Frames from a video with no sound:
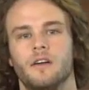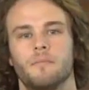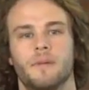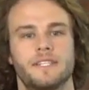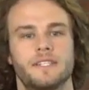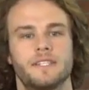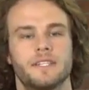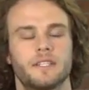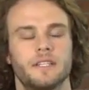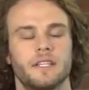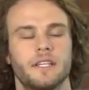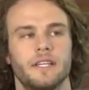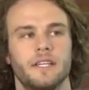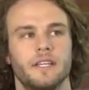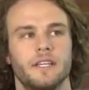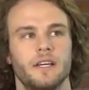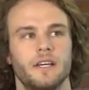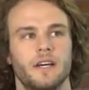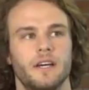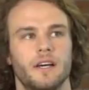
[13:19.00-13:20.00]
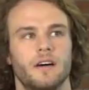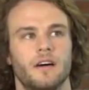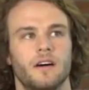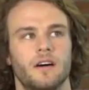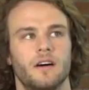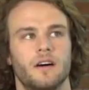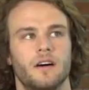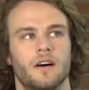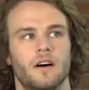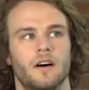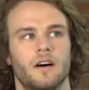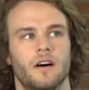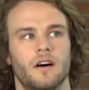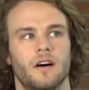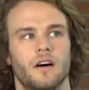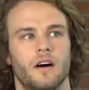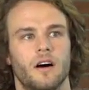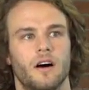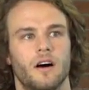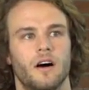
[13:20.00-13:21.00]
basically
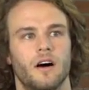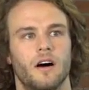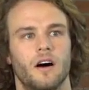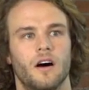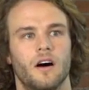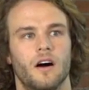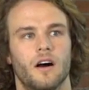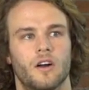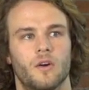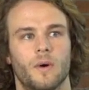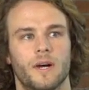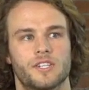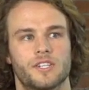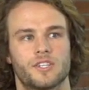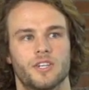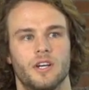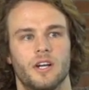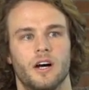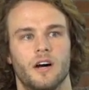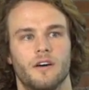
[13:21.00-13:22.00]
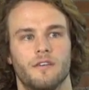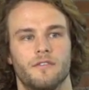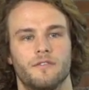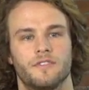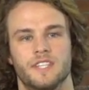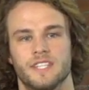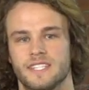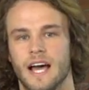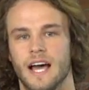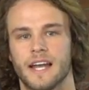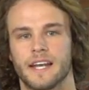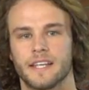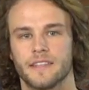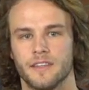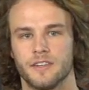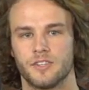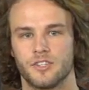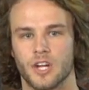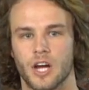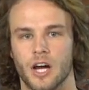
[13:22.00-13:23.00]
a question of
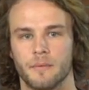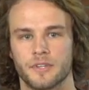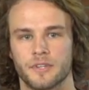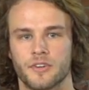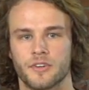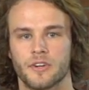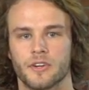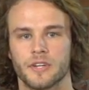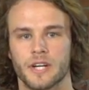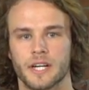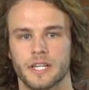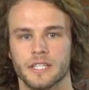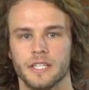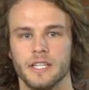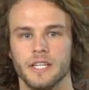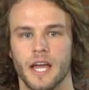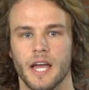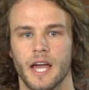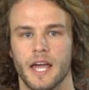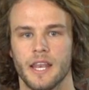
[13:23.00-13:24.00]
designing the geometry correctly